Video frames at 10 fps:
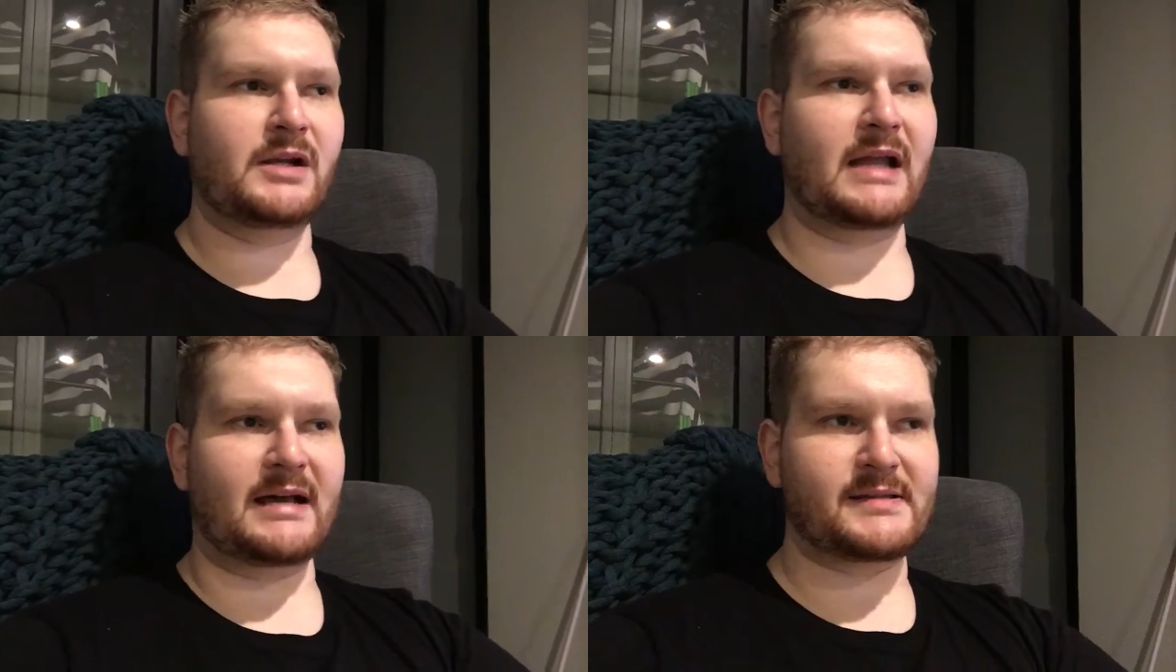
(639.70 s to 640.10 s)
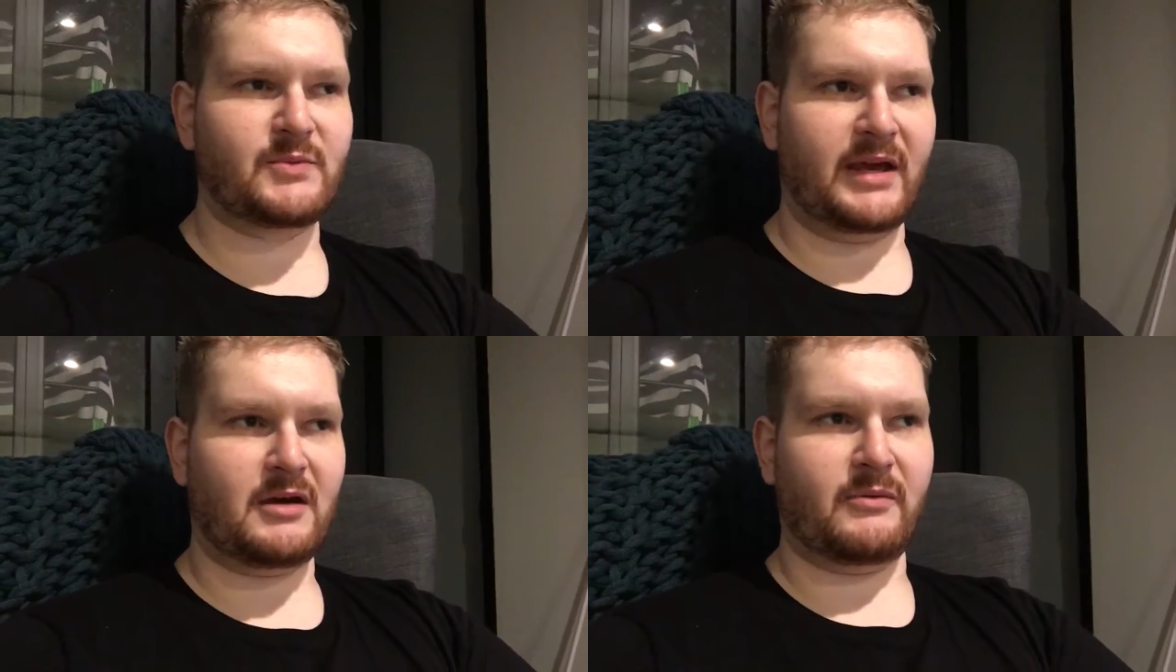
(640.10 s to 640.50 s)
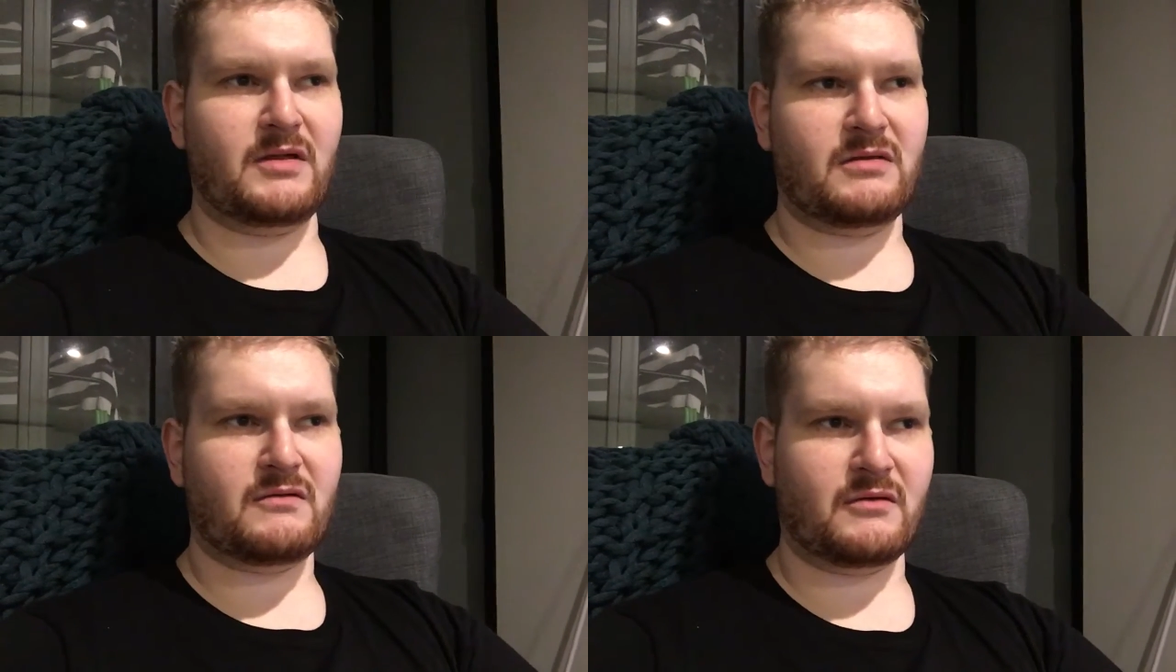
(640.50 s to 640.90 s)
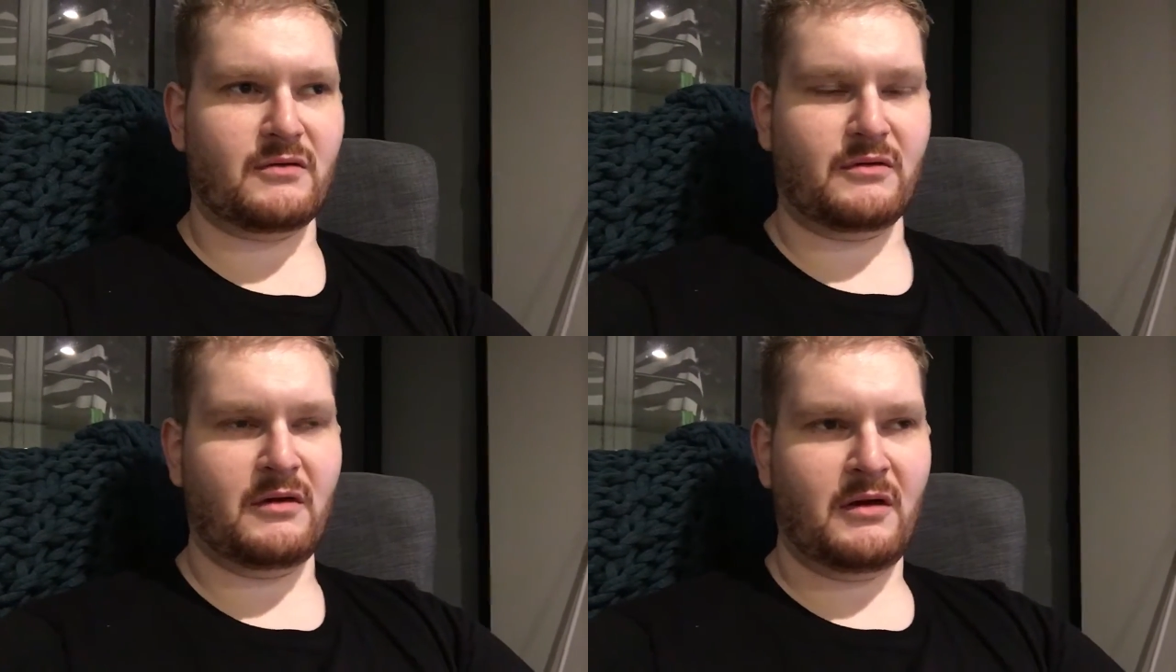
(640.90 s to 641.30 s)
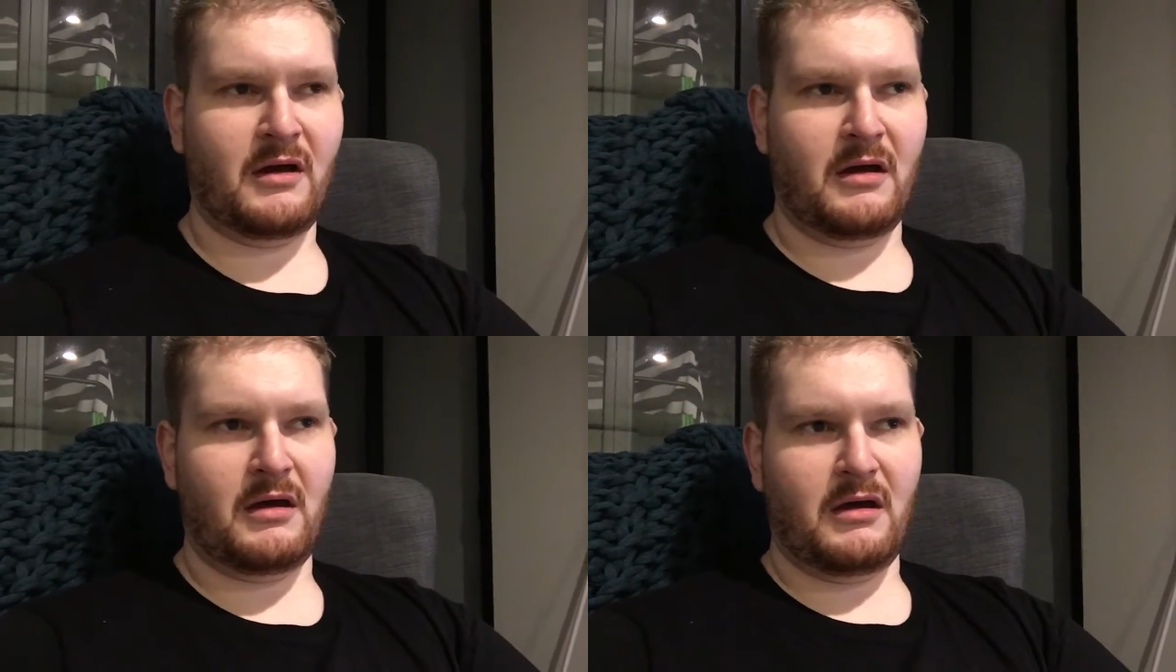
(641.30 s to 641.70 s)
Last week I went through
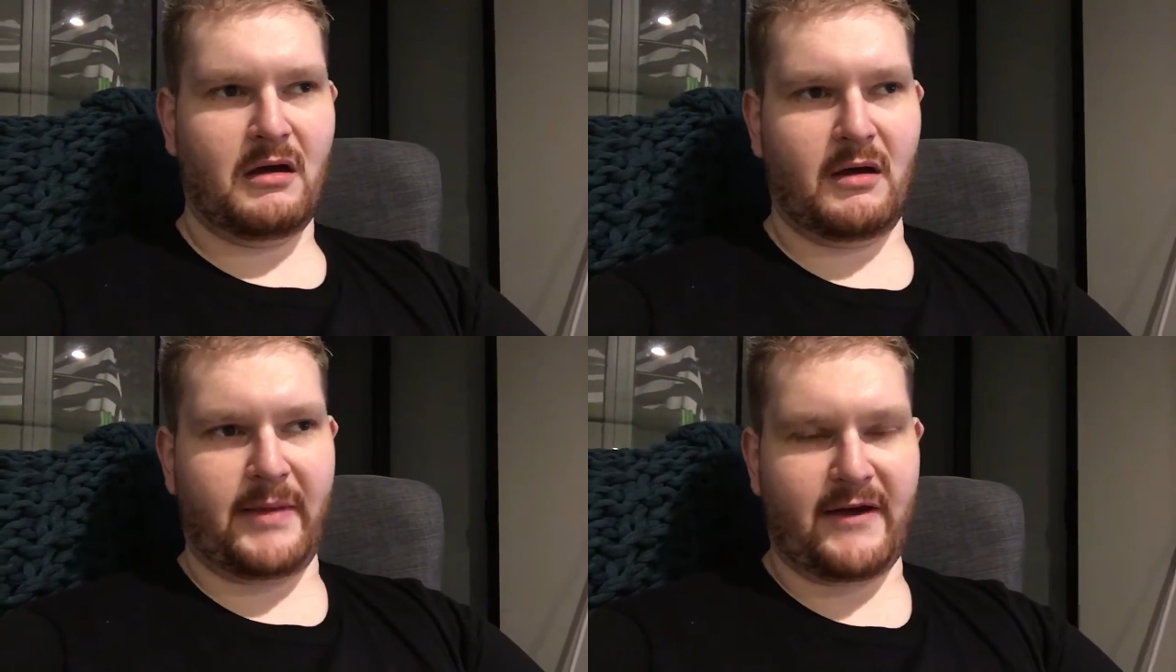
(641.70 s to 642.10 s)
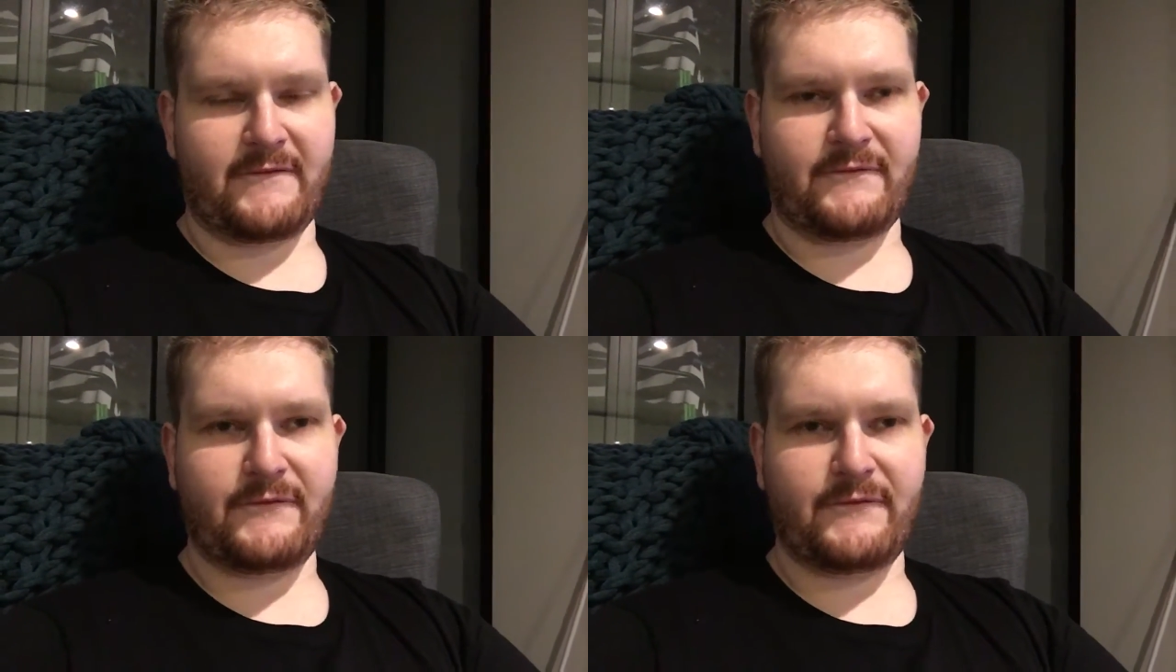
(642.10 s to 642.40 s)
about